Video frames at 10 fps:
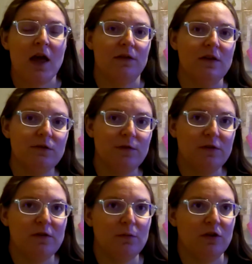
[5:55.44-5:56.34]
this
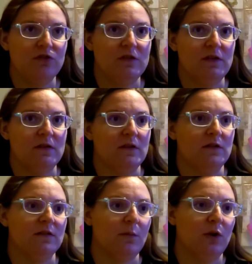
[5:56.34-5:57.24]
first impressions is in
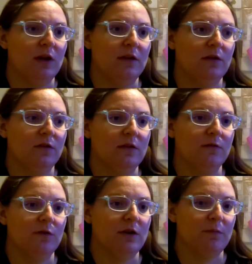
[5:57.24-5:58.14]
some way a little
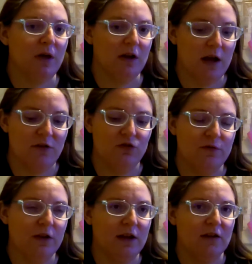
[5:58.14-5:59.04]
different, but I do
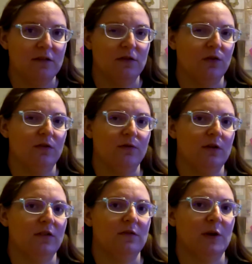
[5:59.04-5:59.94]
feel like it's still a different
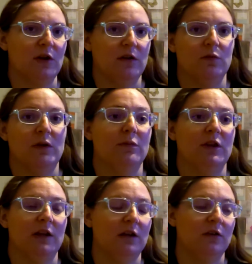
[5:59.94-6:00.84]
experience when
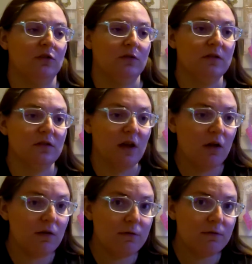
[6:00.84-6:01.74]
playing it yourself.